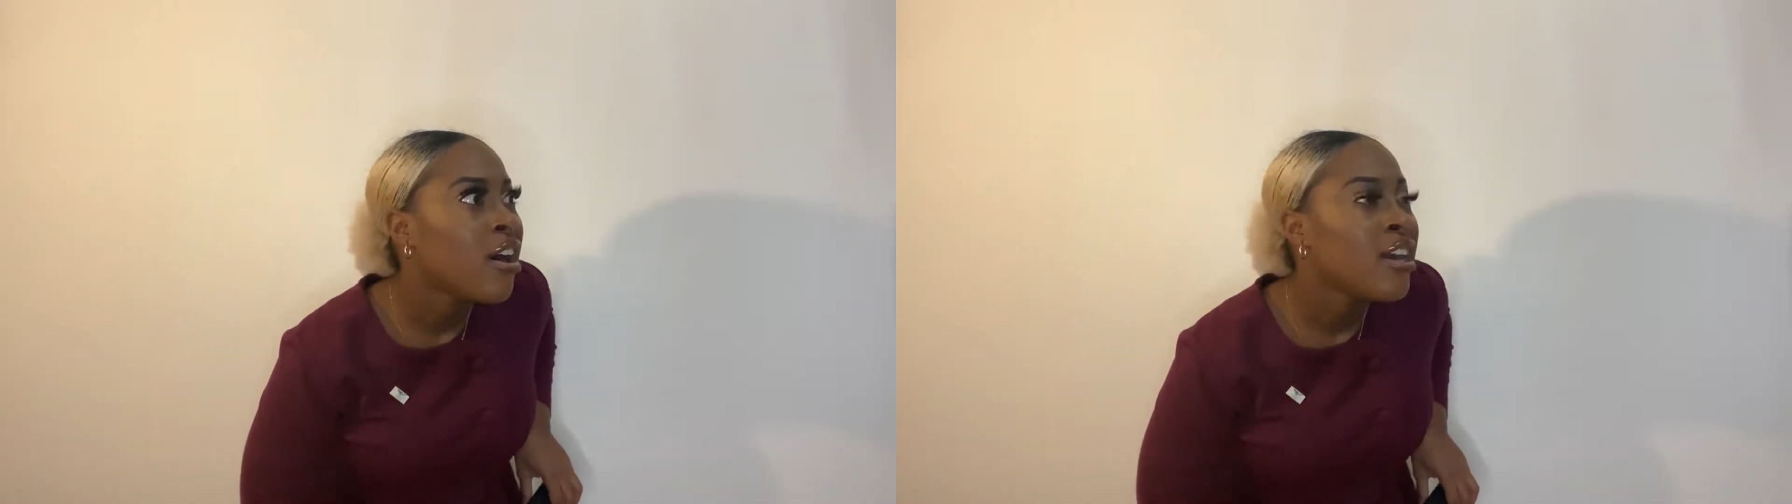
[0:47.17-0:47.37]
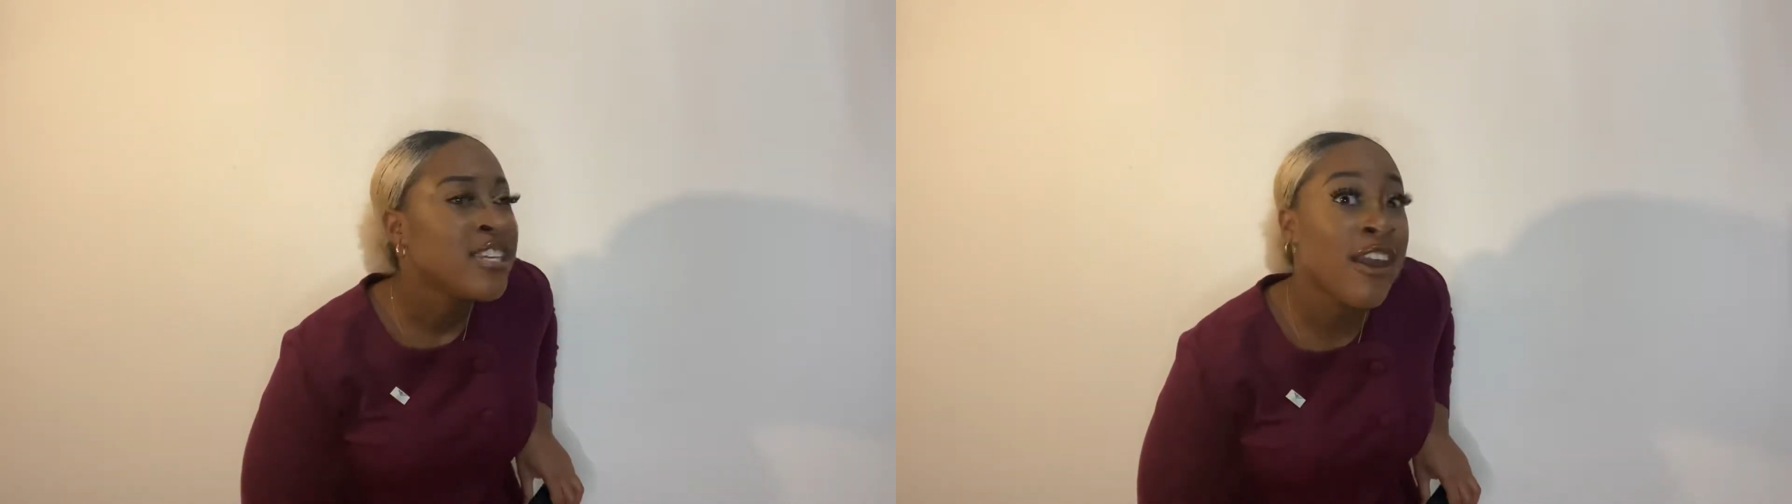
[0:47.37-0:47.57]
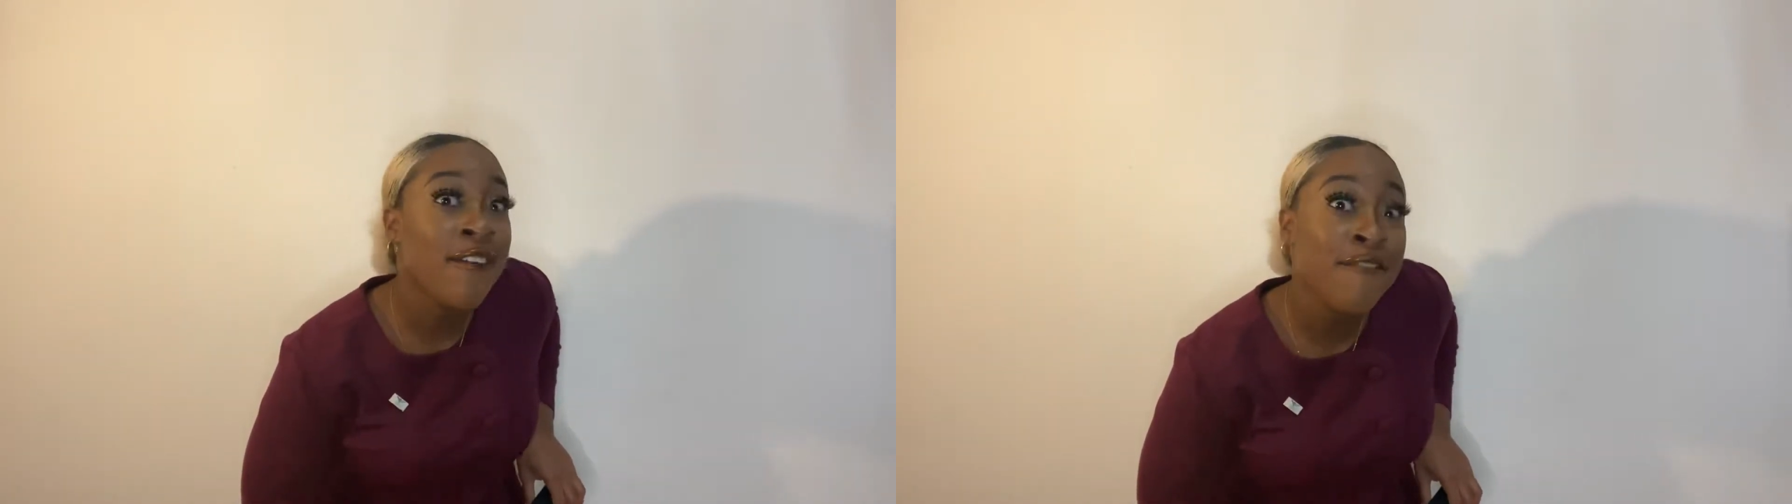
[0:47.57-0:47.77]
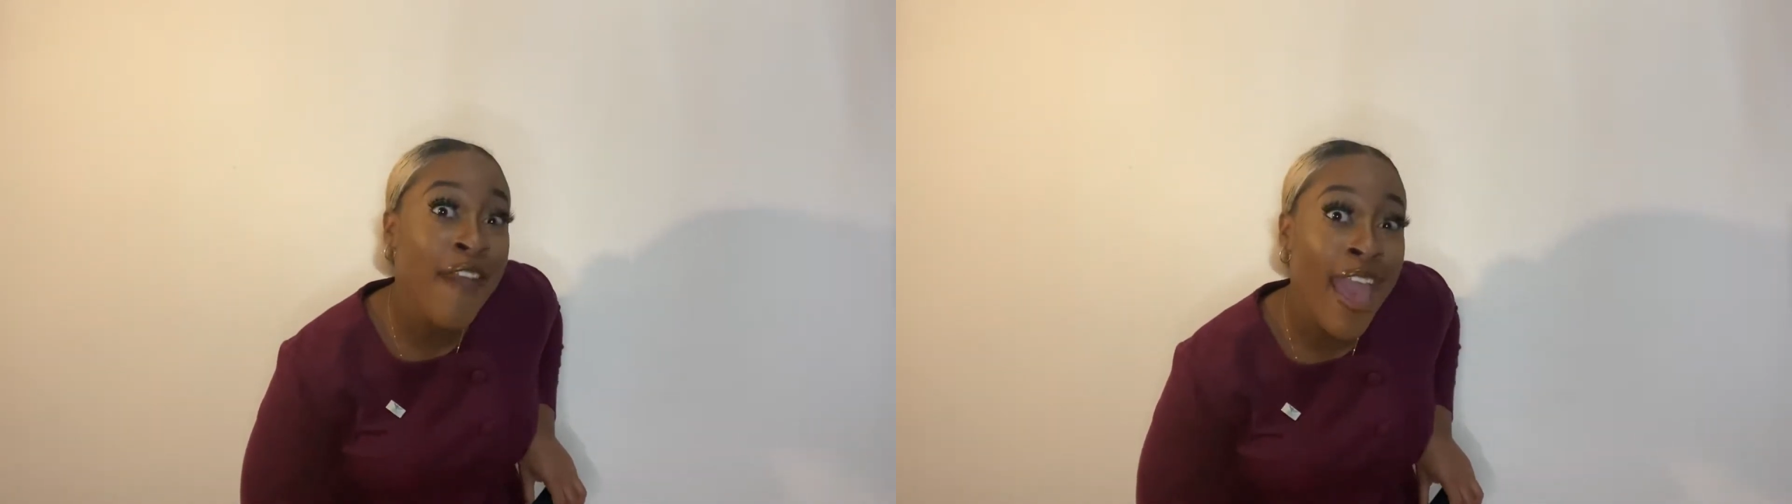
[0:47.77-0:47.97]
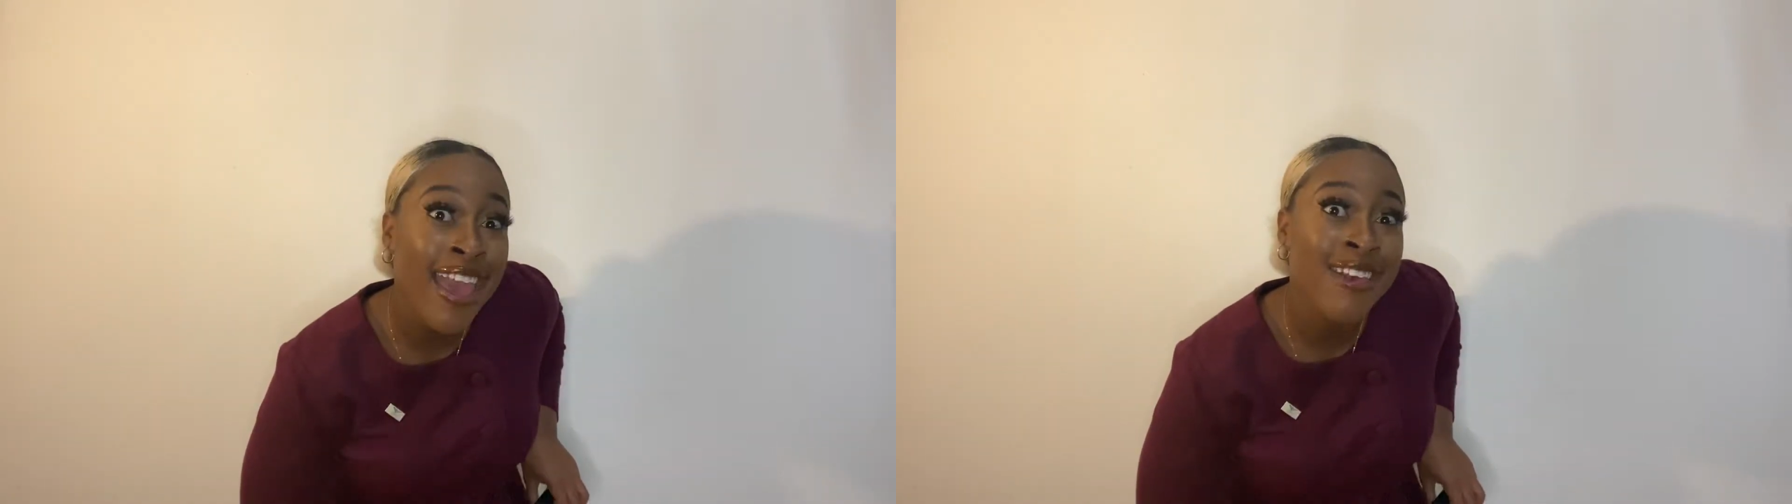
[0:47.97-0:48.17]
you
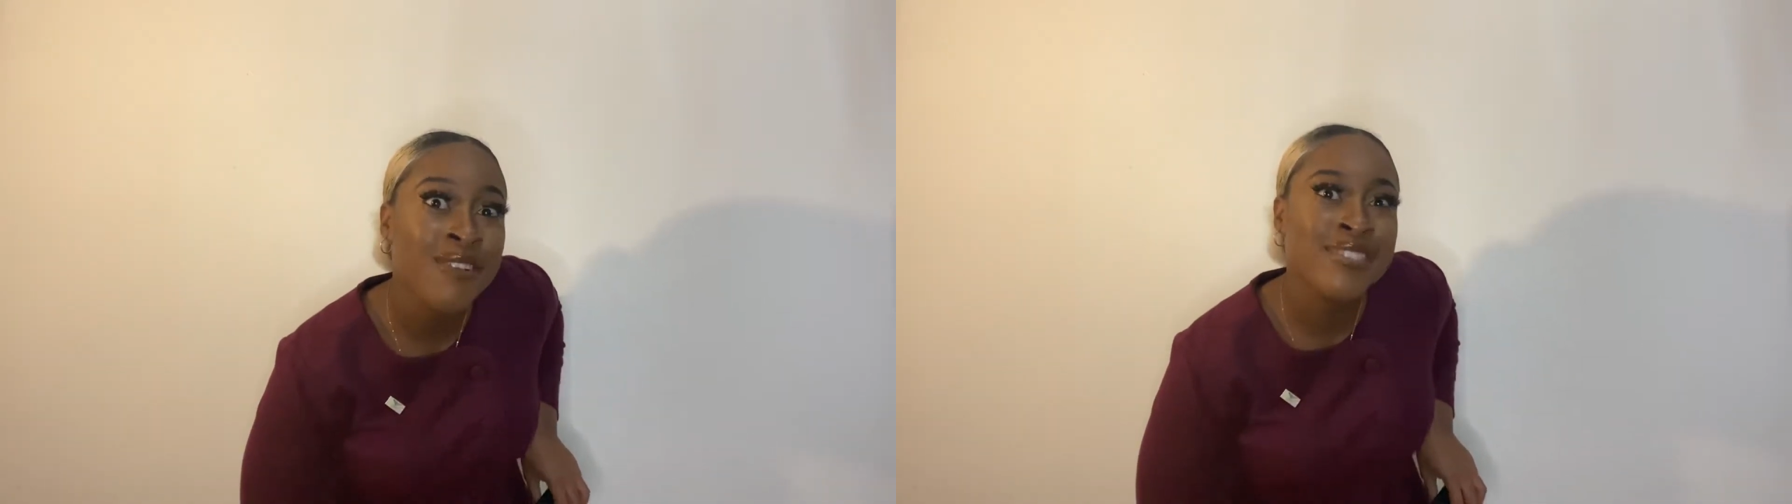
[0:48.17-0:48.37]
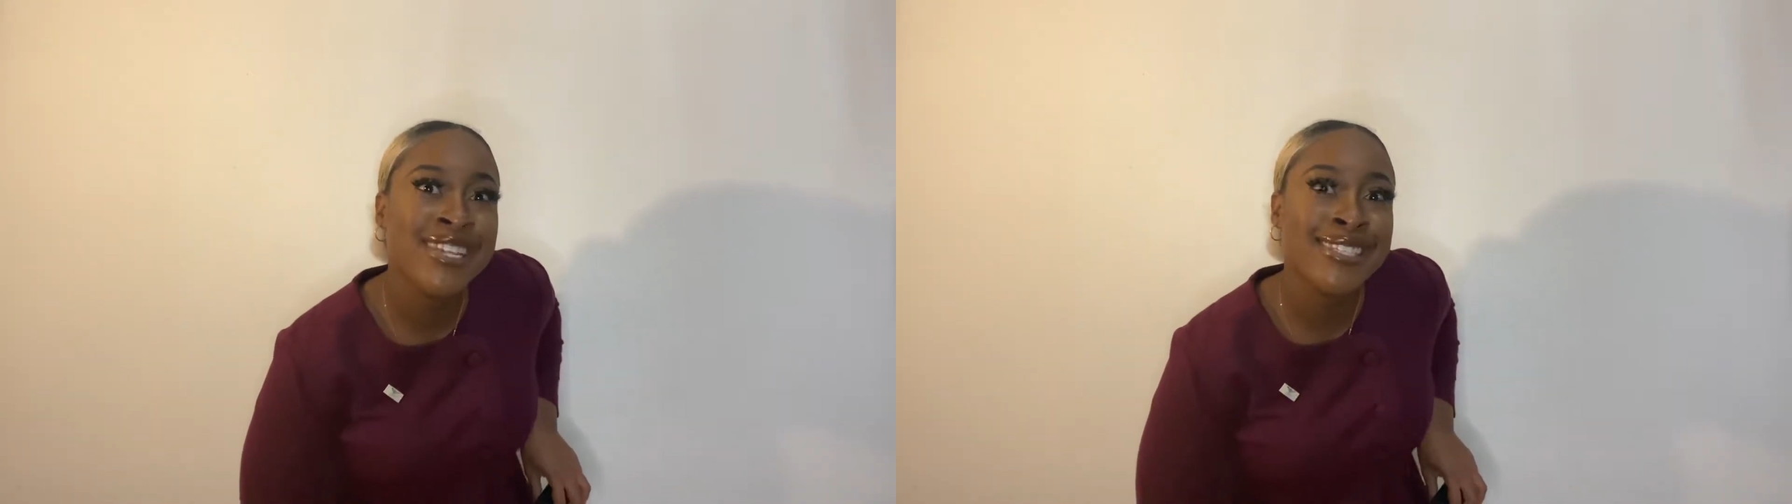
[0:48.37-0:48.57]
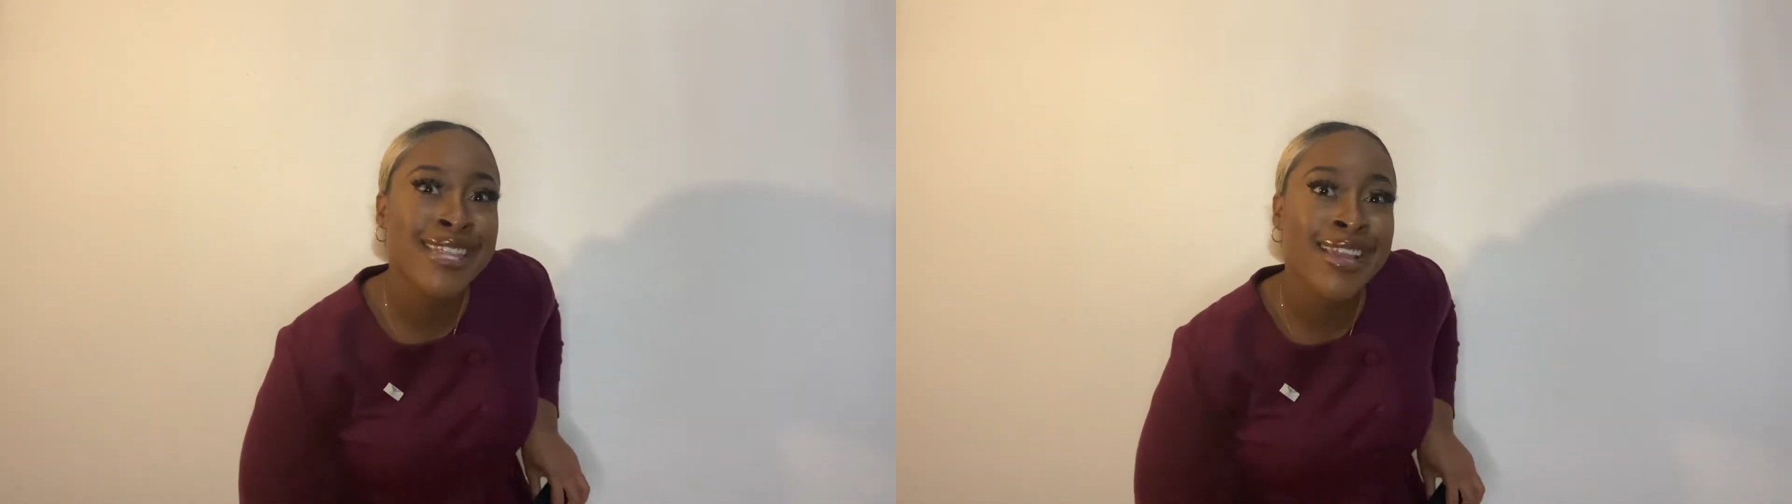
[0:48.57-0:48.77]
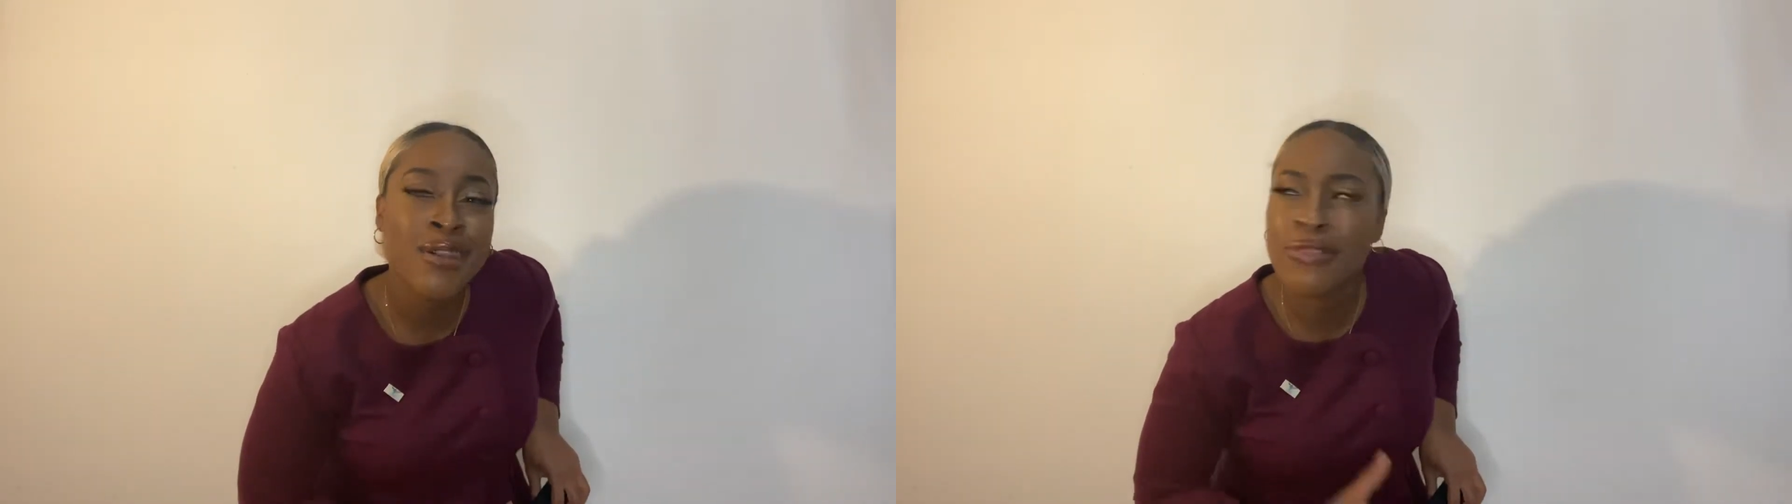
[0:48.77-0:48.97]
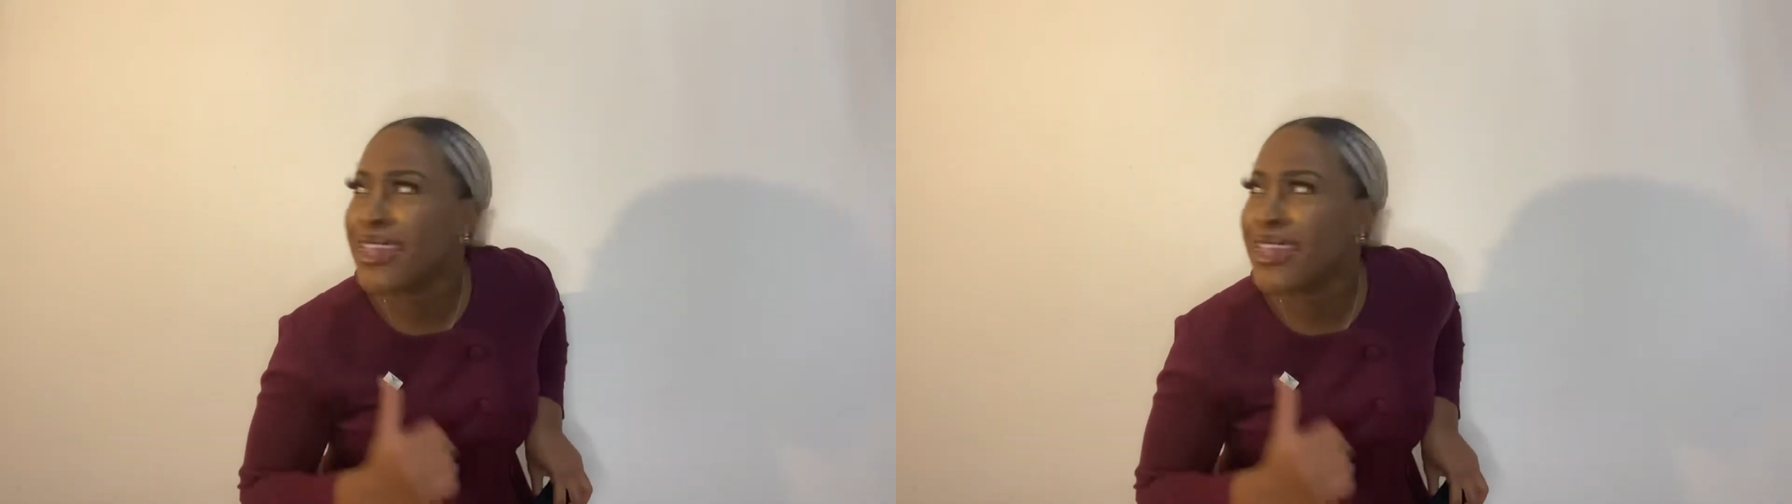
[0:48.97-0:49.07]
failed to signal